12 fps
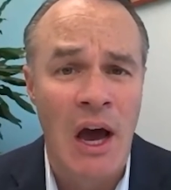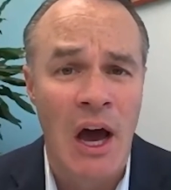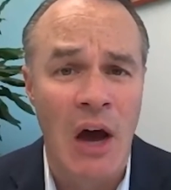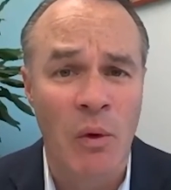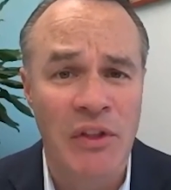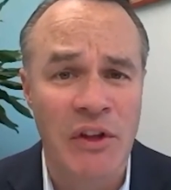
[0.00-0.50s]

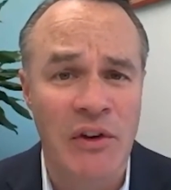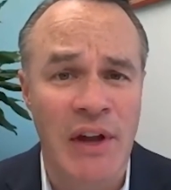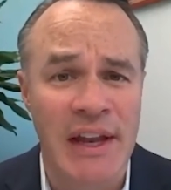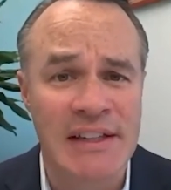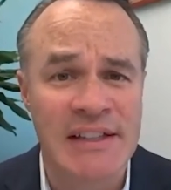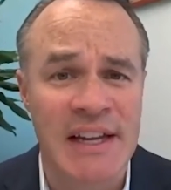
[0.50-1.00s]
with the
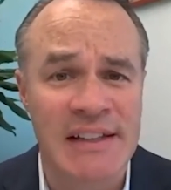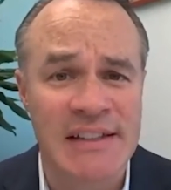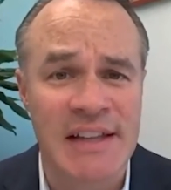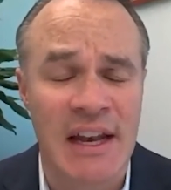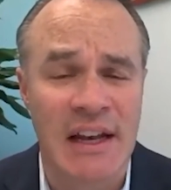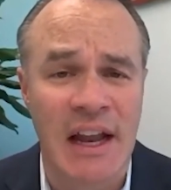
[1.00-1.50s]
United States
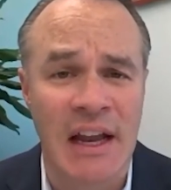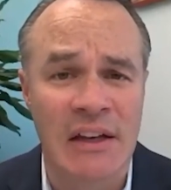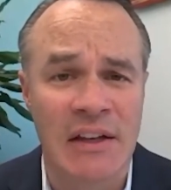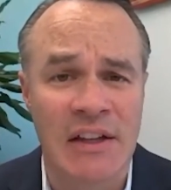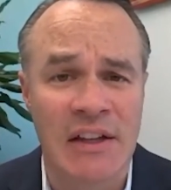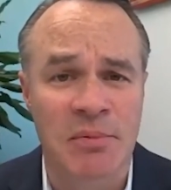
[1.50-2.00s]
Senate
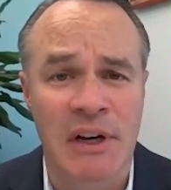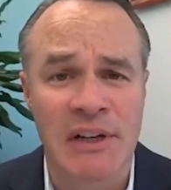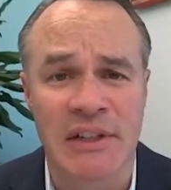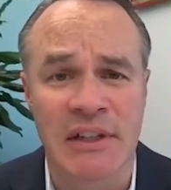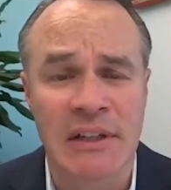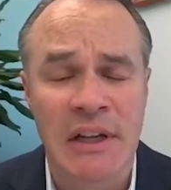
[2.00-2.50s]
and this
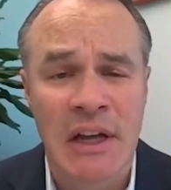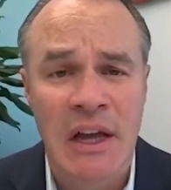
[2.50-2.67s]
president.